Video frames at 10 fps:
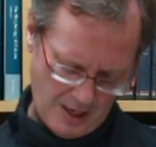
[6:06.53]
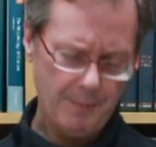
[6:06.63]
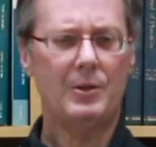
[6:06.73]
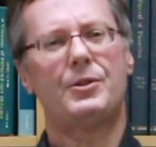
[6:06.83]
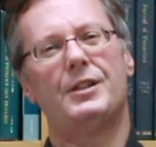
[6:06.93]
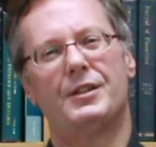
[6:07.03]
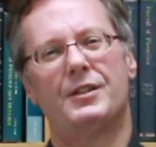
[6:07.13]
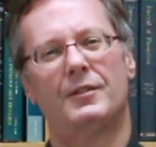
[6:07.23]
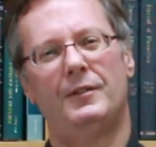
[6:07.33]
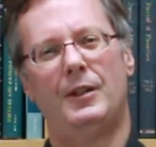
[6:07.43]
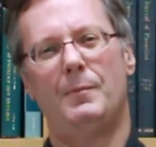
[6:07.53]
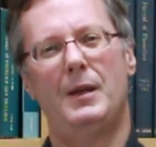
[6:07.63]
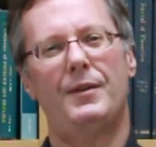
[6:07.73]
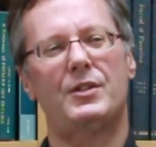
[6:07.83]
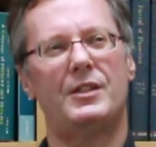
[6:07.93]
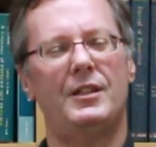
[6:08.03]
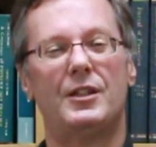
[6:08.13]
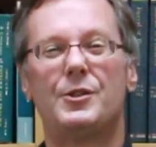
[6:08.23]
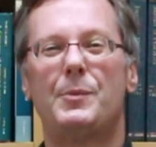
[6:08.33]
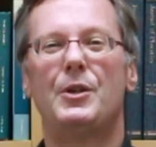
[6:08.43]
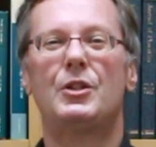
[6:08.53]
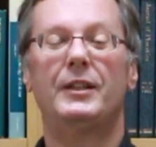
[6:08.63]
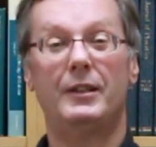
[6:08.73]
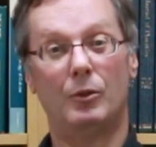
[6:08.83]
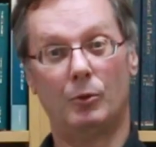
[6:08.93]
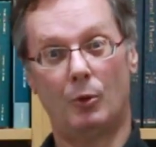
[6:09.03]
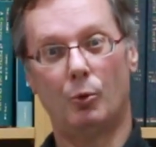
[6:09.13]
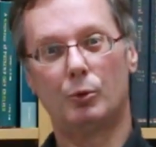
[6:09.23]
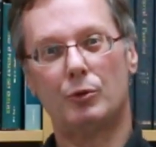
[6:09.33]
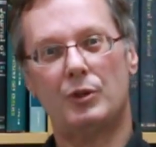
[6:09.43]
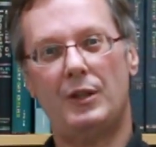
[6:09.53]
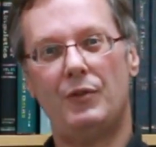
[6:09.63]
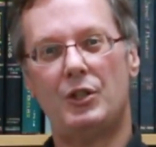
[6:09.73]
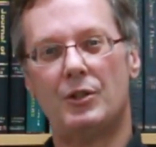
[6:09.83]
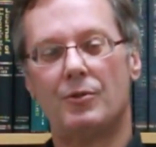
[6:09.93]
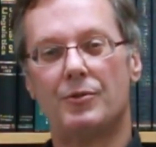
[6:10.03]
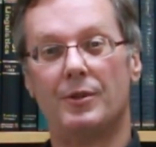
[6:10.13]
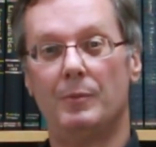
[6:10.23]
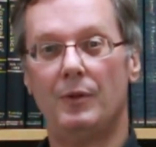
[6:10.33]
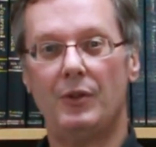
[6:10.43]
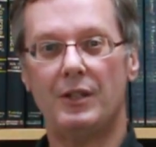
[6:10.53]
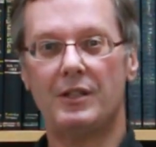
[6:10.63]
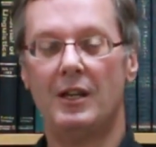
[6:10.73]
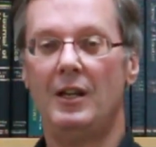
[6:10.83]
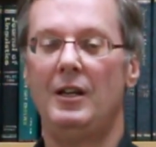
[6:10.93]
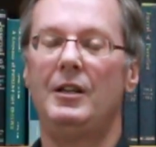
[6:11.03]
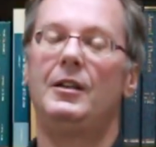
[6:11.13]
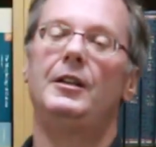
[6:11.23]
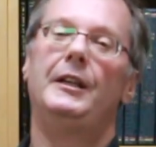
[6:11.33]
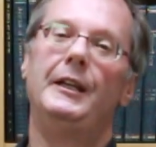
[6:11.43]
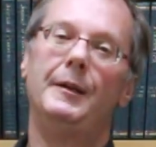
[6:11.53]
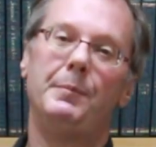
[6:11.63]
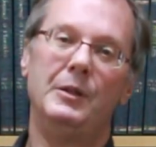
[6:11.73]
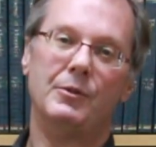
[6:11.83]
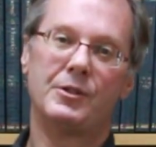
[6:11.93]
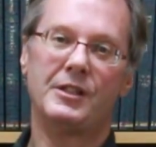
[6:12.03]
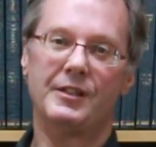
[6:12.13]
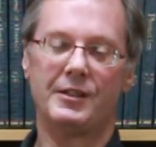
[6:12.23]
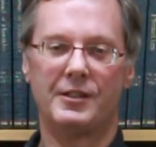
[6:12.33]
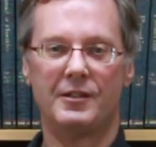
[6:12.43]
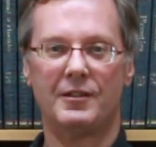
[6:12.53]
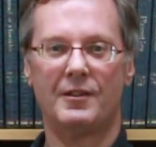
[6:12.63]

Hypnosis. You may have seen, especially on older TV shows and movies, hypnosis.